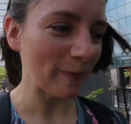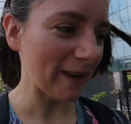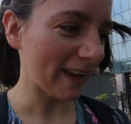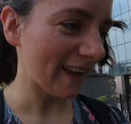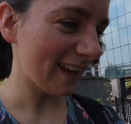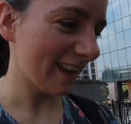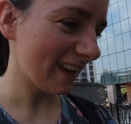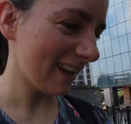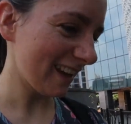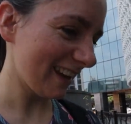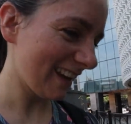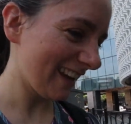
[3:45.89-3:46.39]

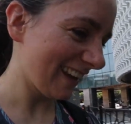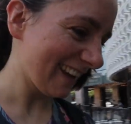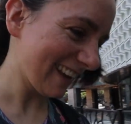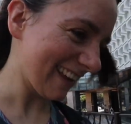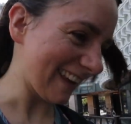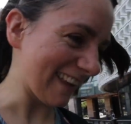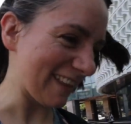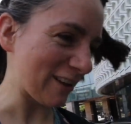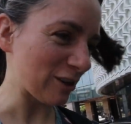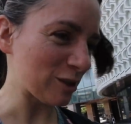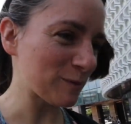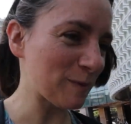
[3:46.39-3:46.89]
big,
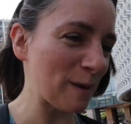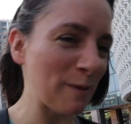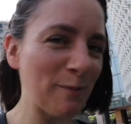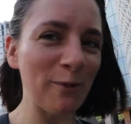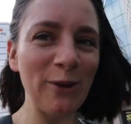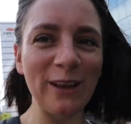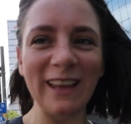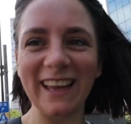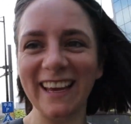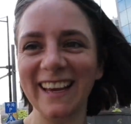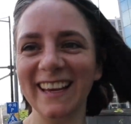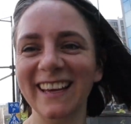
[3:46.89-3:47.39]
and there's
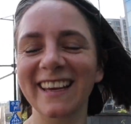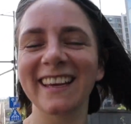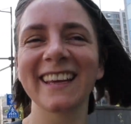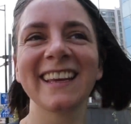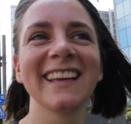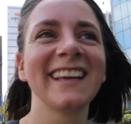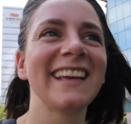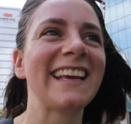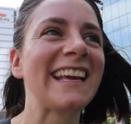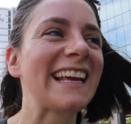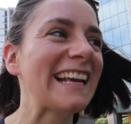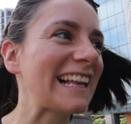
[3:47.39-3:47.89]
people like
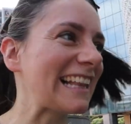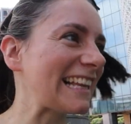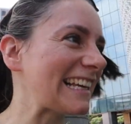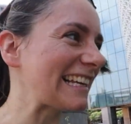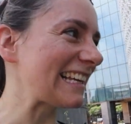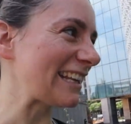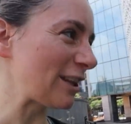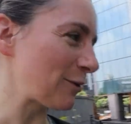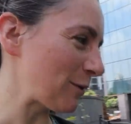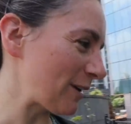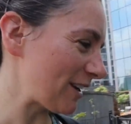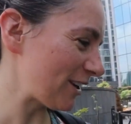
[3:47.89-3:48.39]

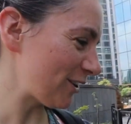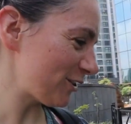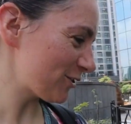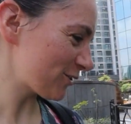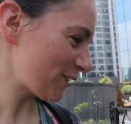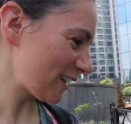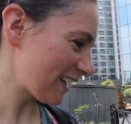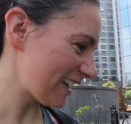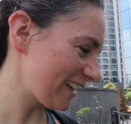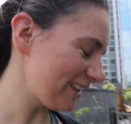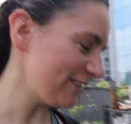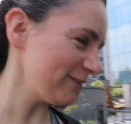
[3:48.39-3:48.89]
cleaning the windows
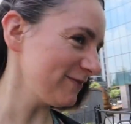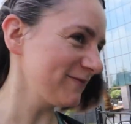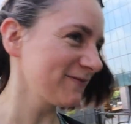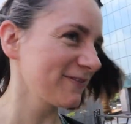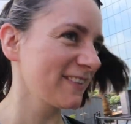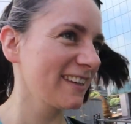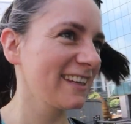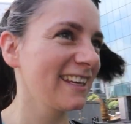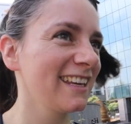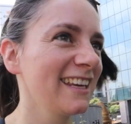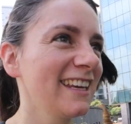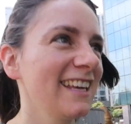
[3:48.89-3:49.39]
right now.
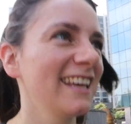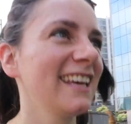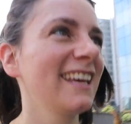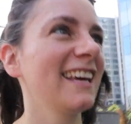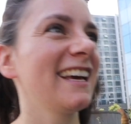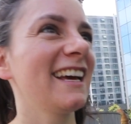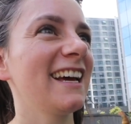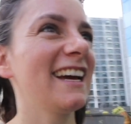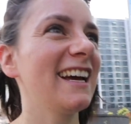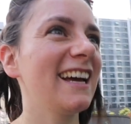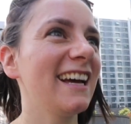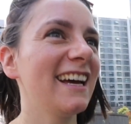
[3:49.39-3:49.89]

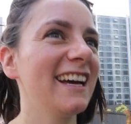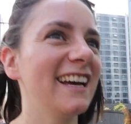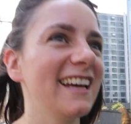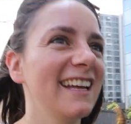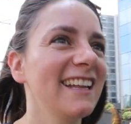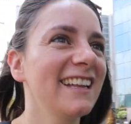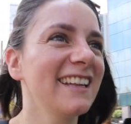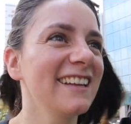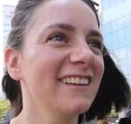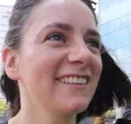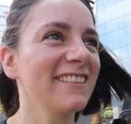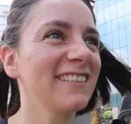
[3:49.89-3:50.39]

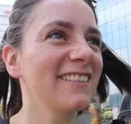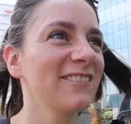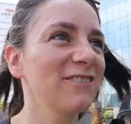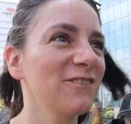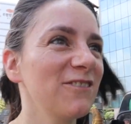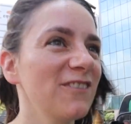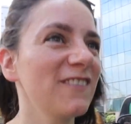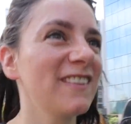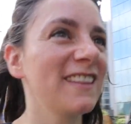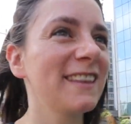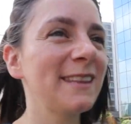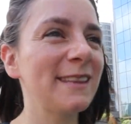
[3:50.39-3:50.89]
Uh,
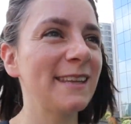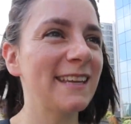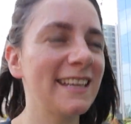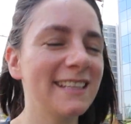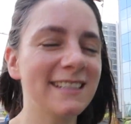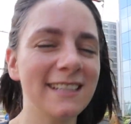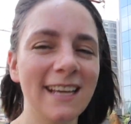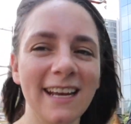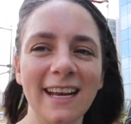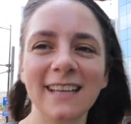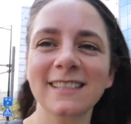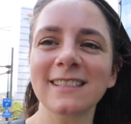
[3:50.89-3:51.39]

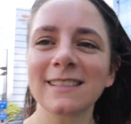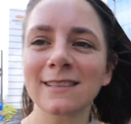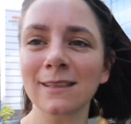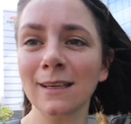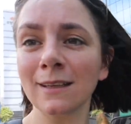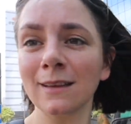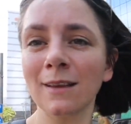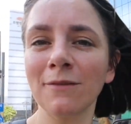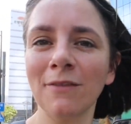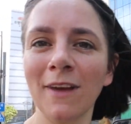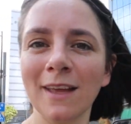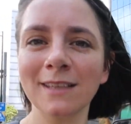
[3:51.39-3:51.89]
it's I guess it's
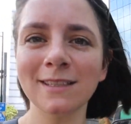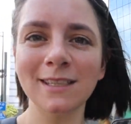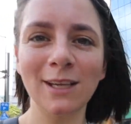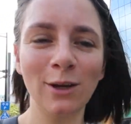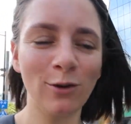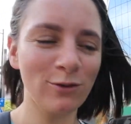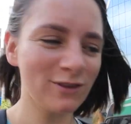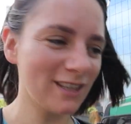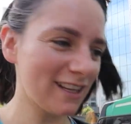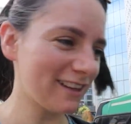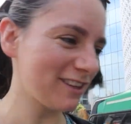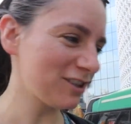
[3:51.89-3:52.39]
like the fancy
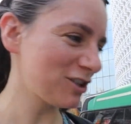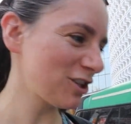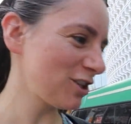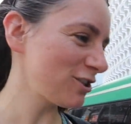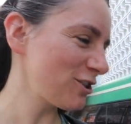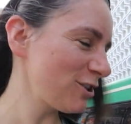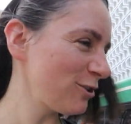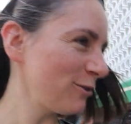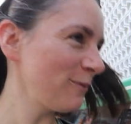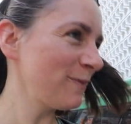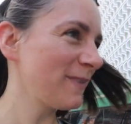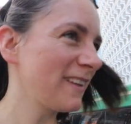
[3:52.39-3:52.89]
hotel in
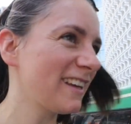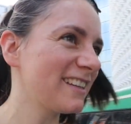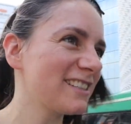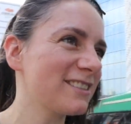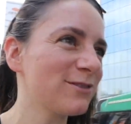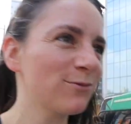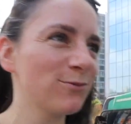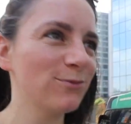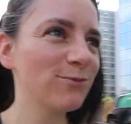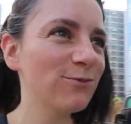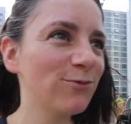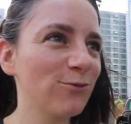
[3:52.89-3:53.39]
Jeju.
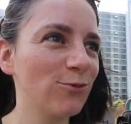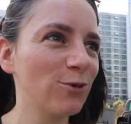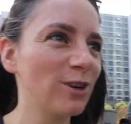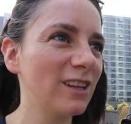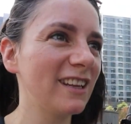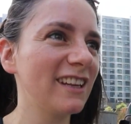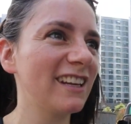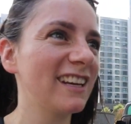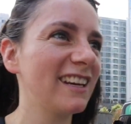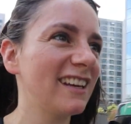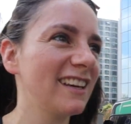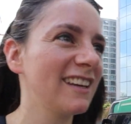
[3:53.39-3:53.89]
It's
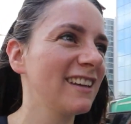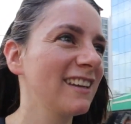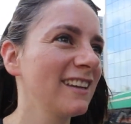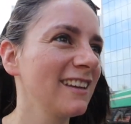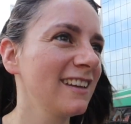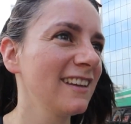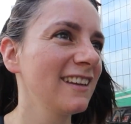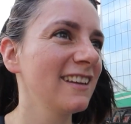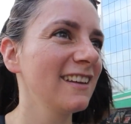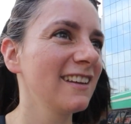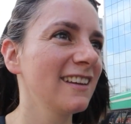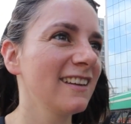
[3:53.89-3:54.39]
really
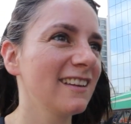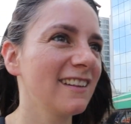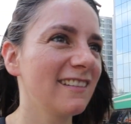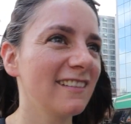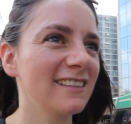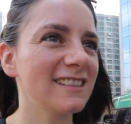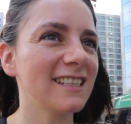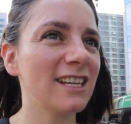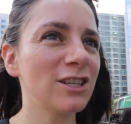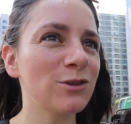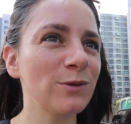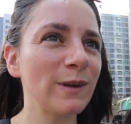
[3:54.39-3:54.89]

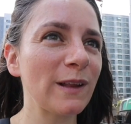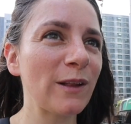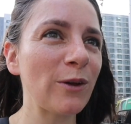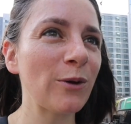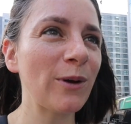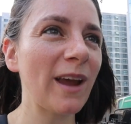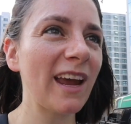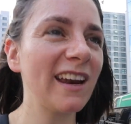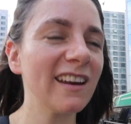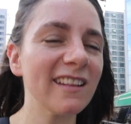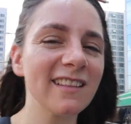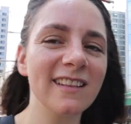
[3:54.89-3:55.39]
centrally
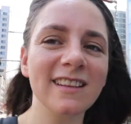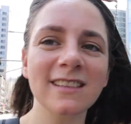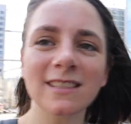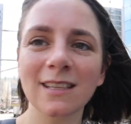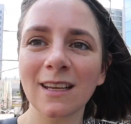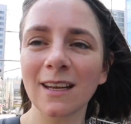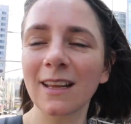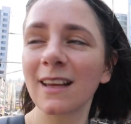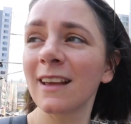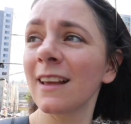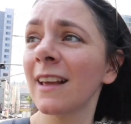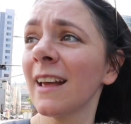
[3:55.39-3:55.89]
located in the
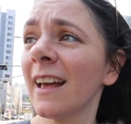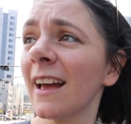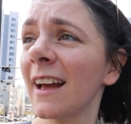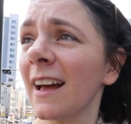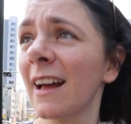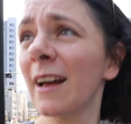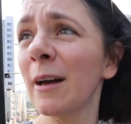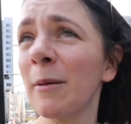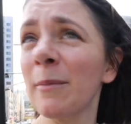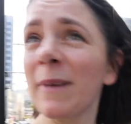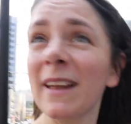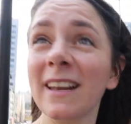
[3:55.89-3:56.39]
city,
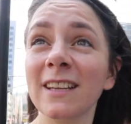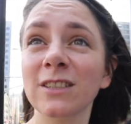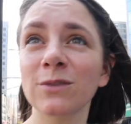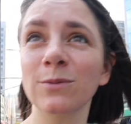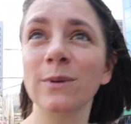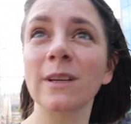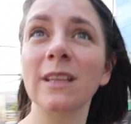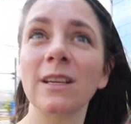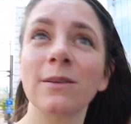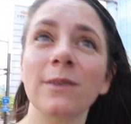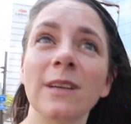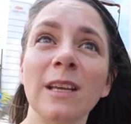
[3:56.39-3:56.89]
um, and it's
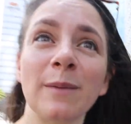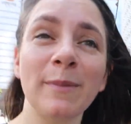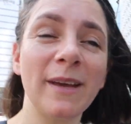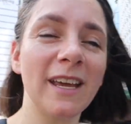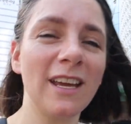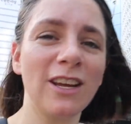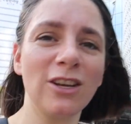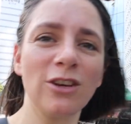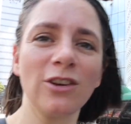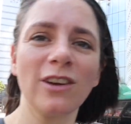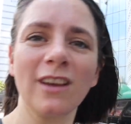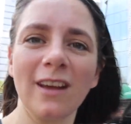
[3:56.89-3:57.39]
really, really
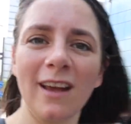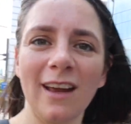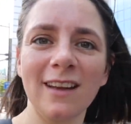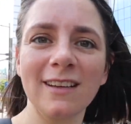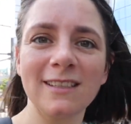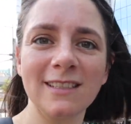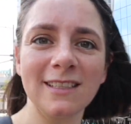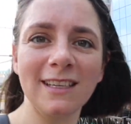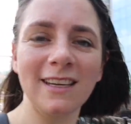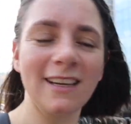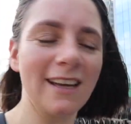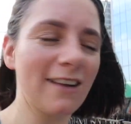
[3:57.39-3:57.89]
big, and you can kind
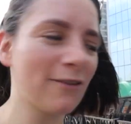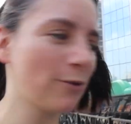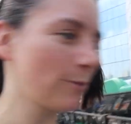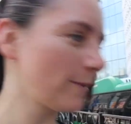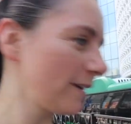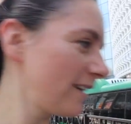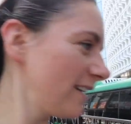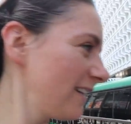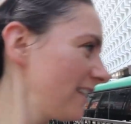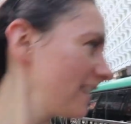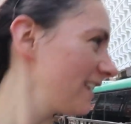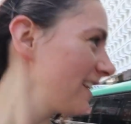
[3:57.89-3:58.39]
of see it
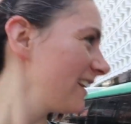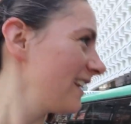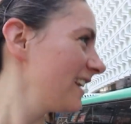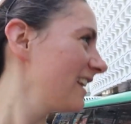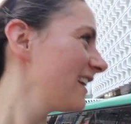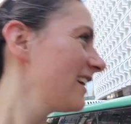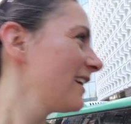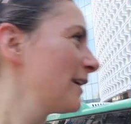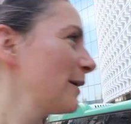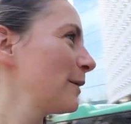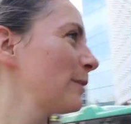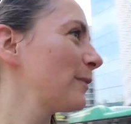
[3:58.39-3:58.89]
everywhere.
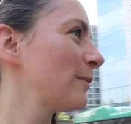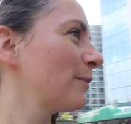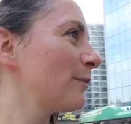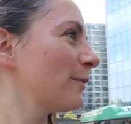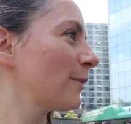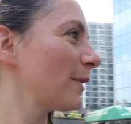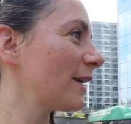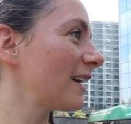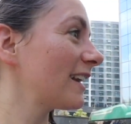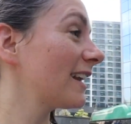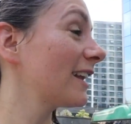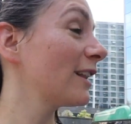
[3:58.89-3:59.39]

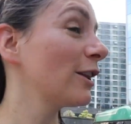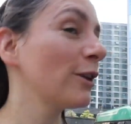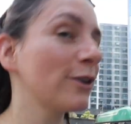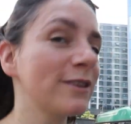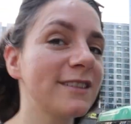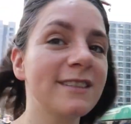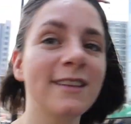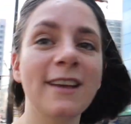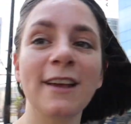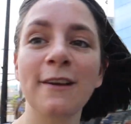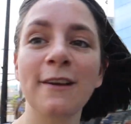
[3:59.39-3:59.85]
But it looks